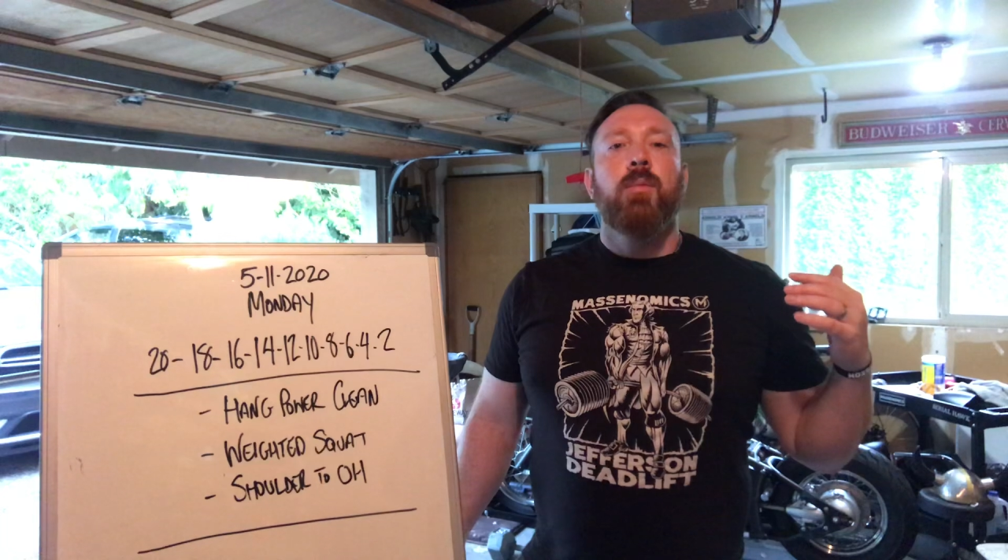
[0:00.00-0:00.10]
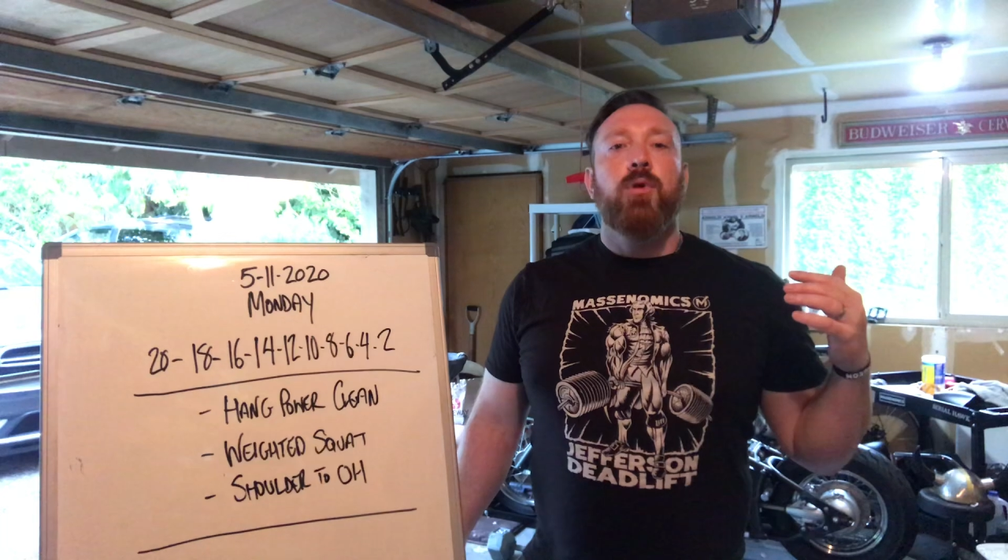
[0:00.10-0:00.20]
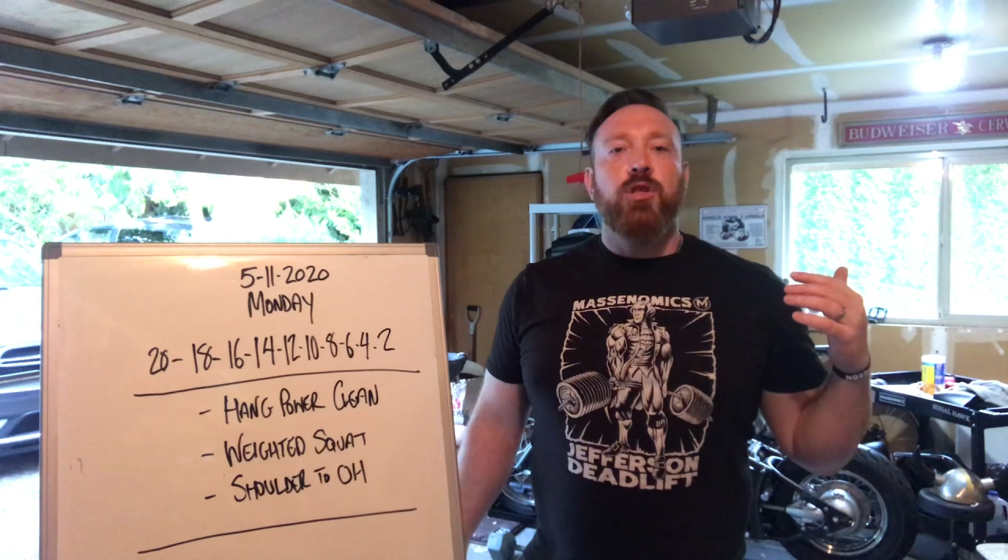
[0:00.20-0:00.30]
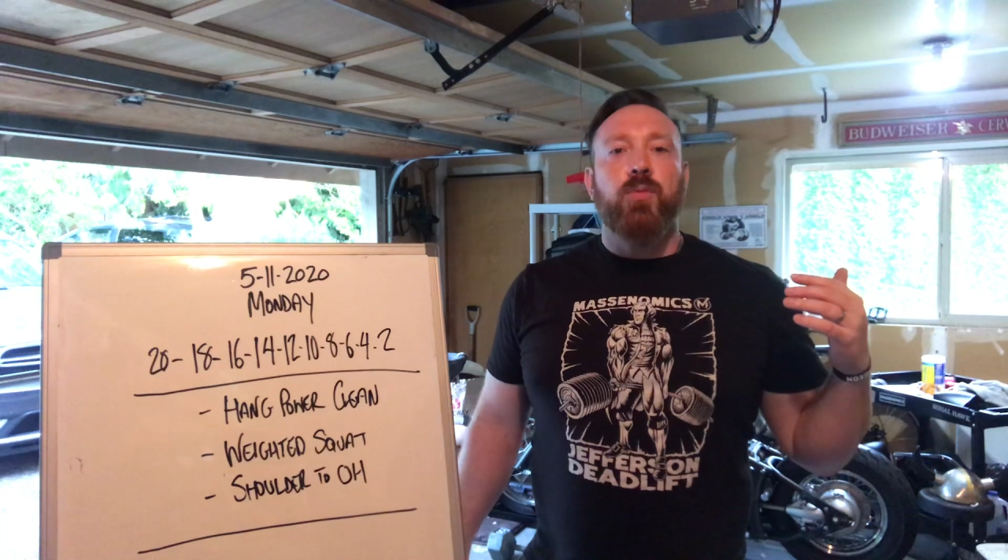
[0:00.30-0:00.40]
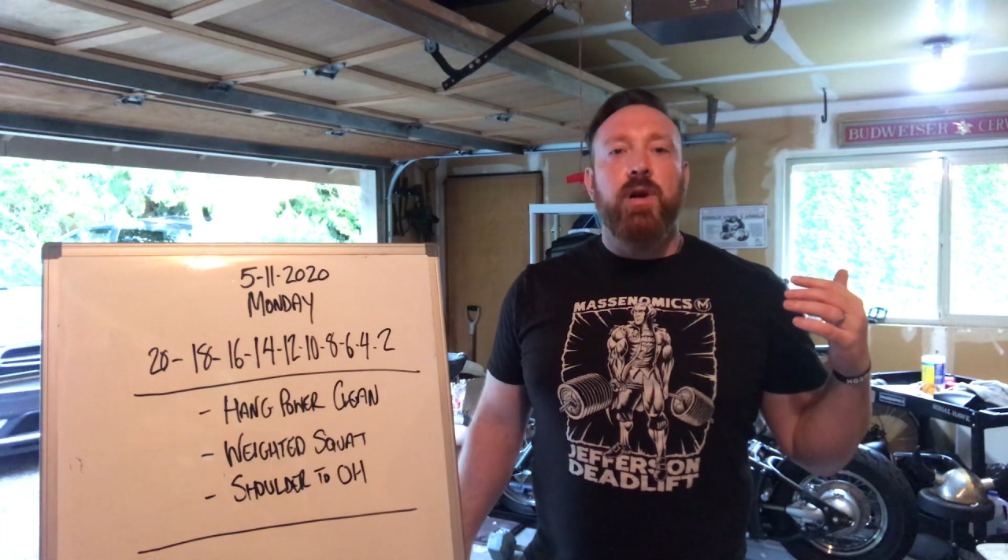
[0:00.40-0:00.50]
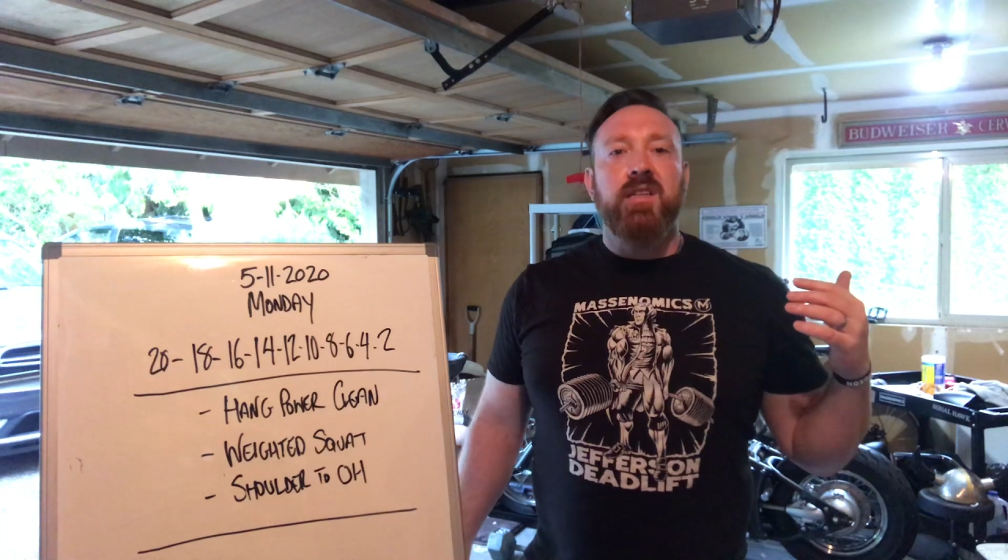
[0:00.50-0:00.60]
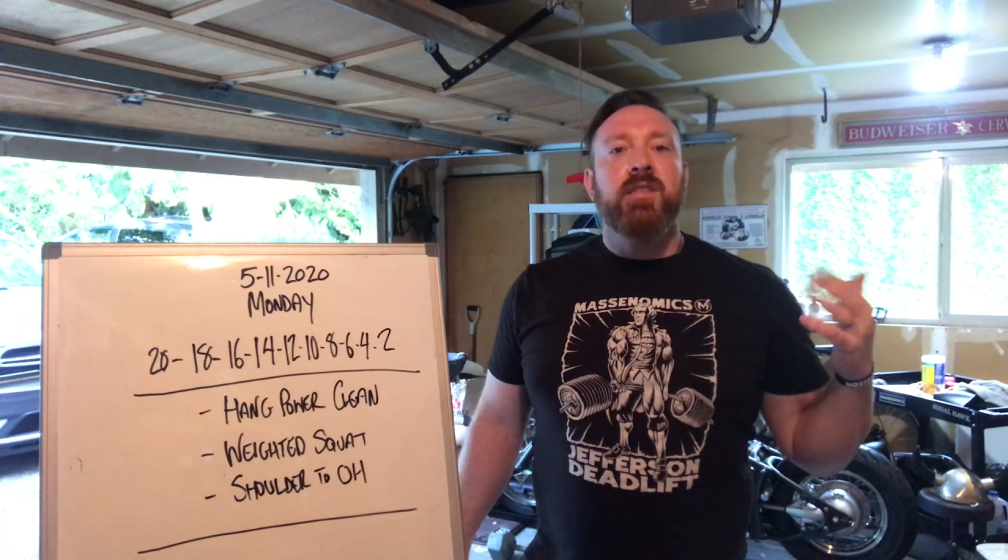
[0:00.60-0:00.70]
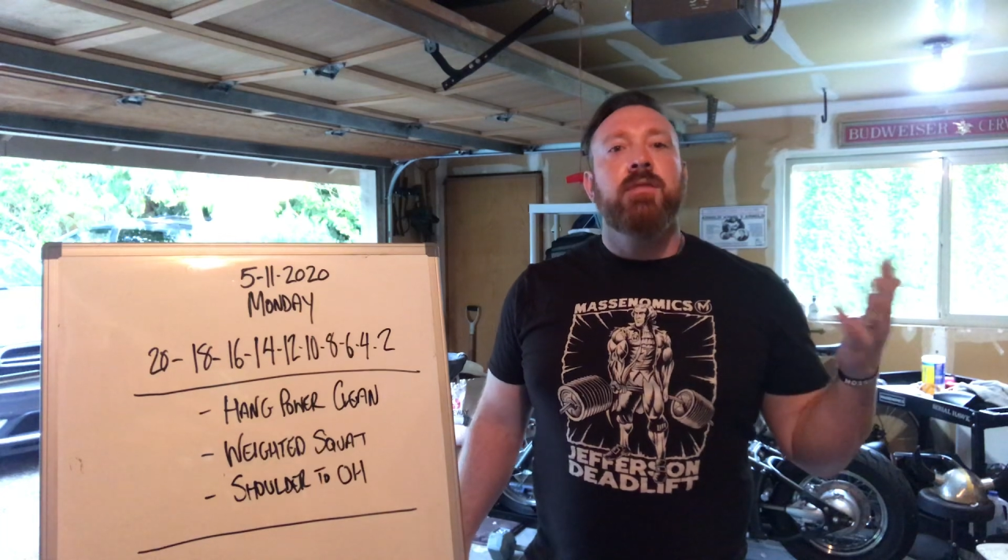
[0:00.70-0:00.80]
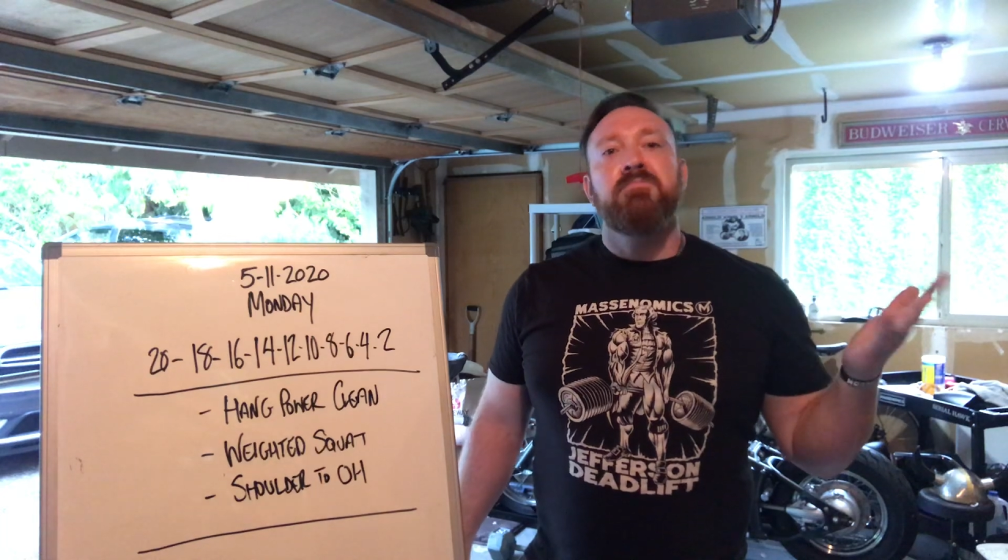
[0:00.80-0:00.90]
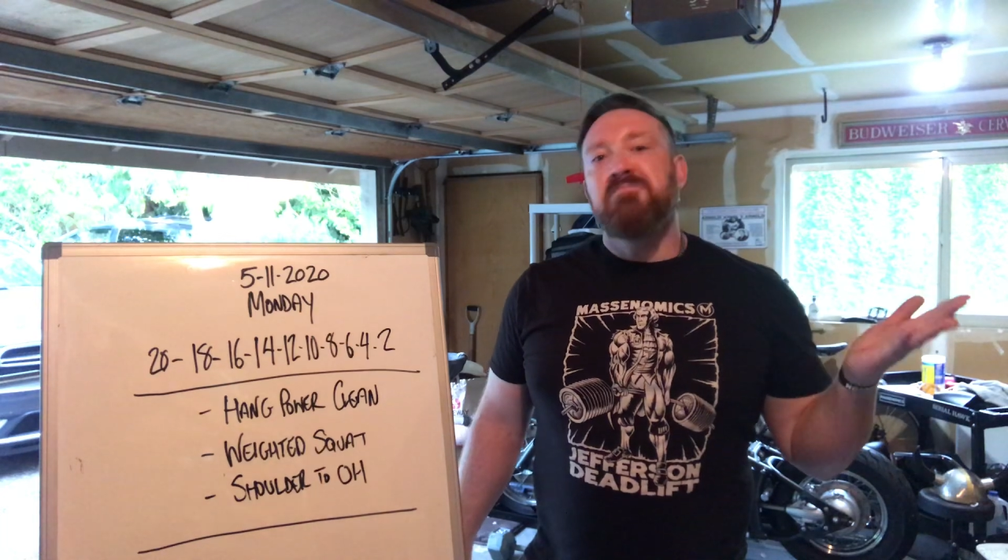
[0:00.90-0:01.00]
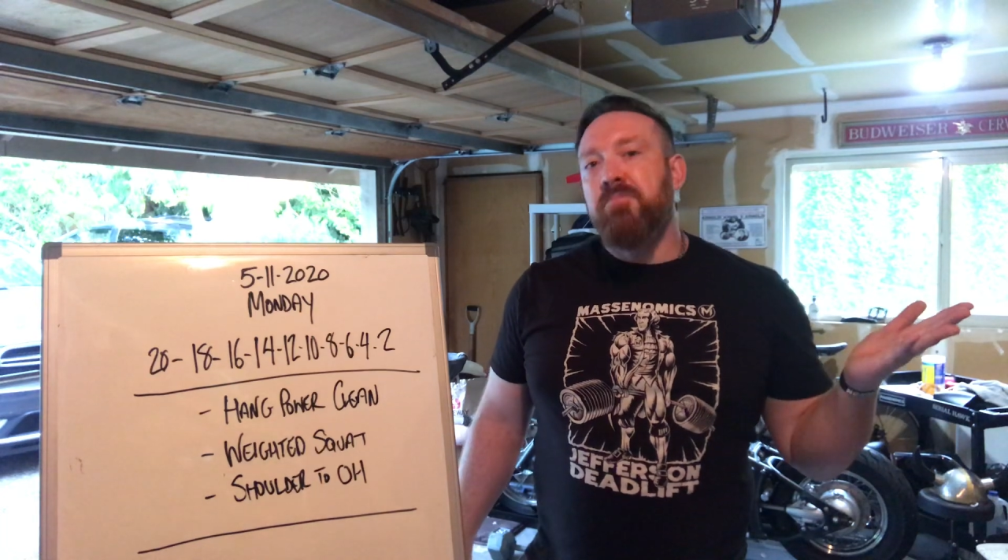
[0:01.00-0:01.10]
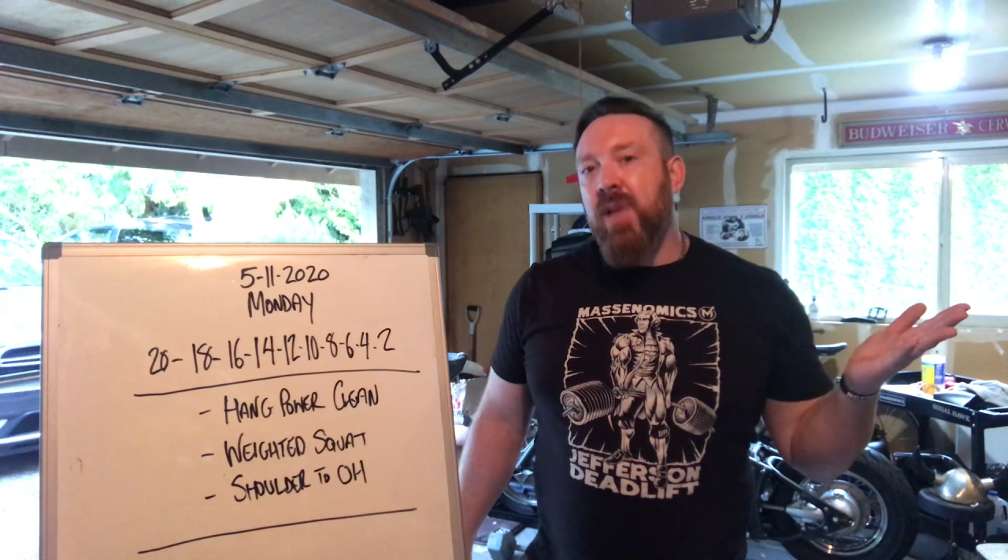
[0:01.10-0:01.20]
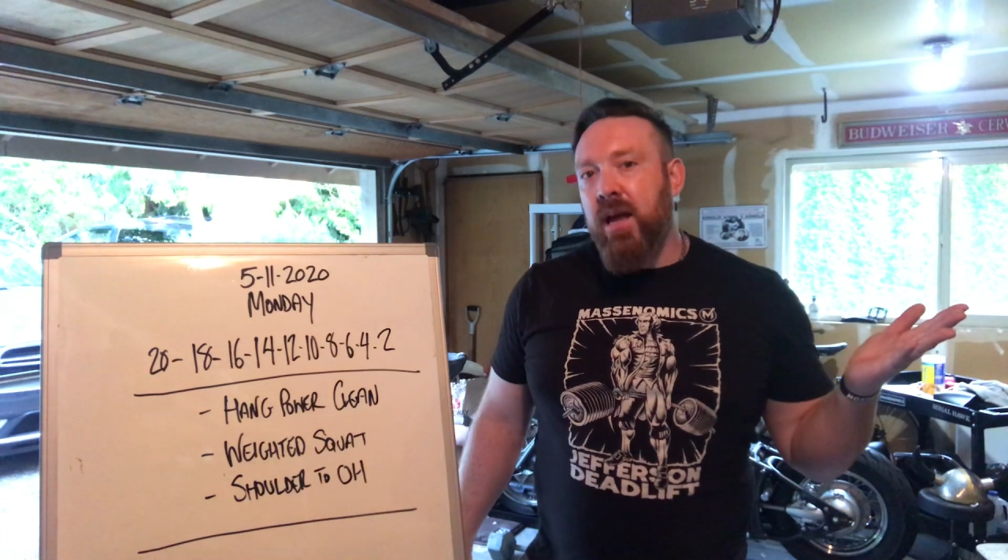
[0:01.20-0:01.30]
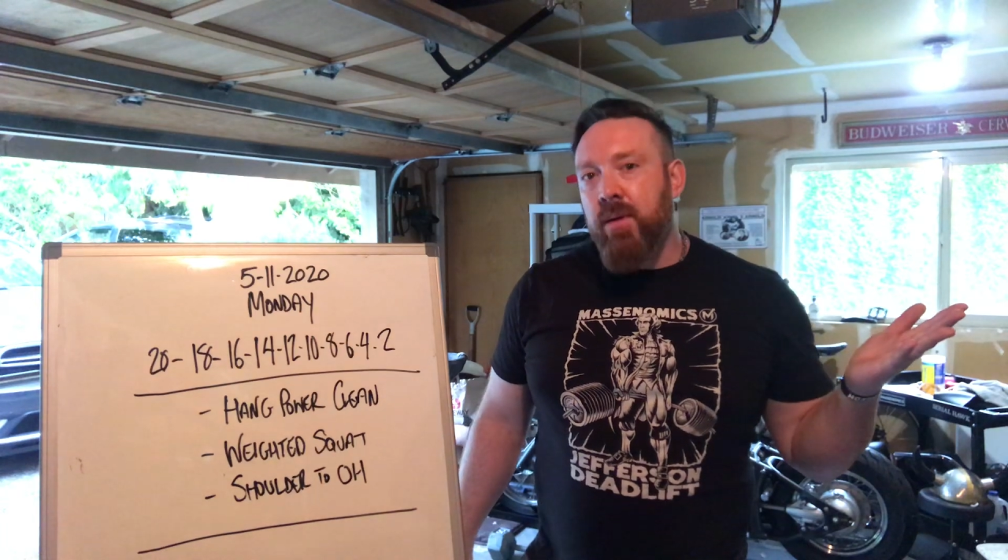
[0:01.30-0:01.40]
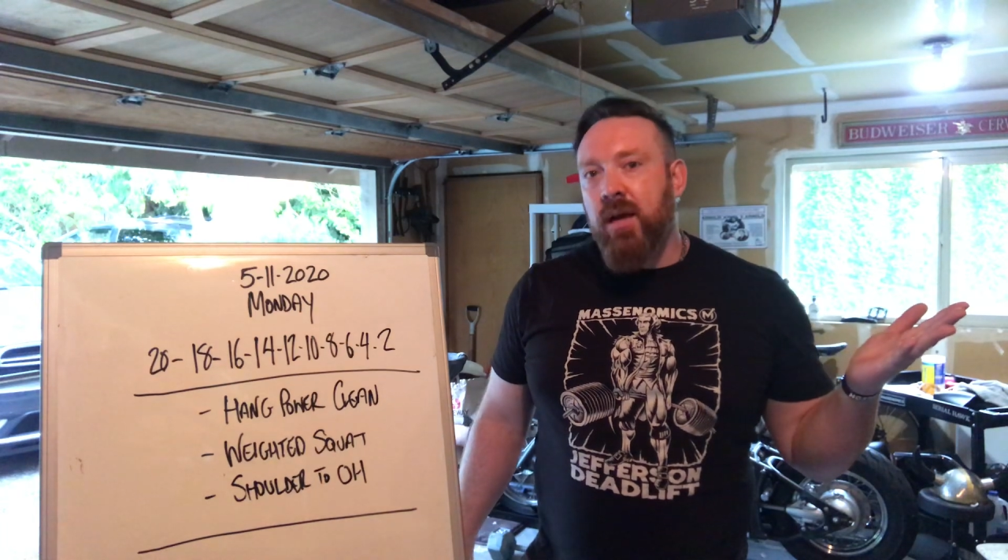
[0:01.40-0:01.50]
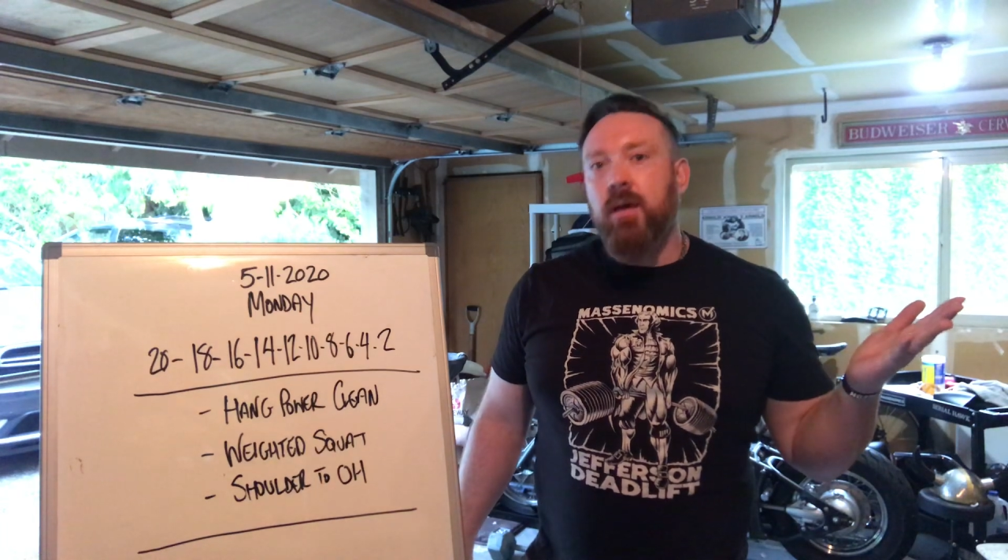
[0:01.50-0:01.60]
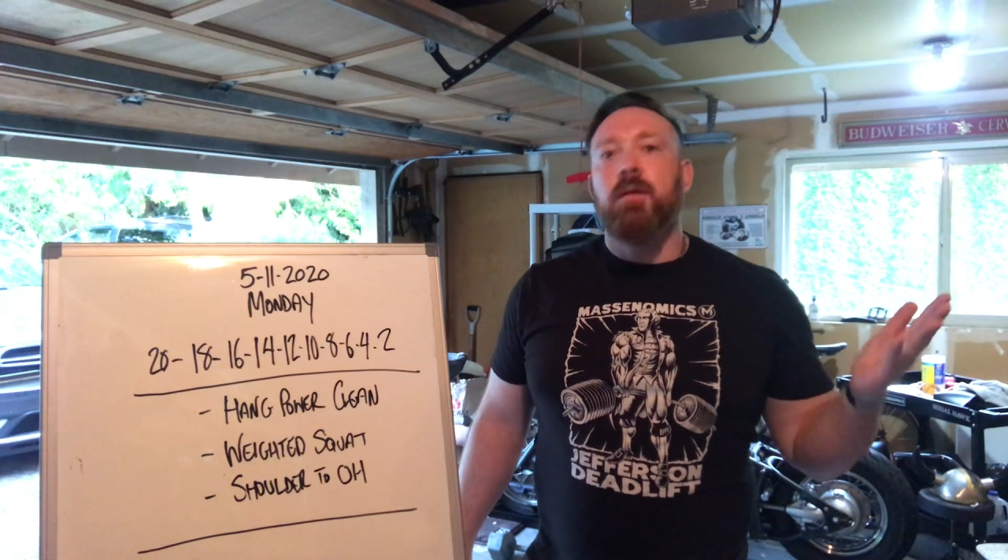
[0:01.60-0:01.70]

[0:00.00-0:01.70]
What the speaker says: Push press, maybe.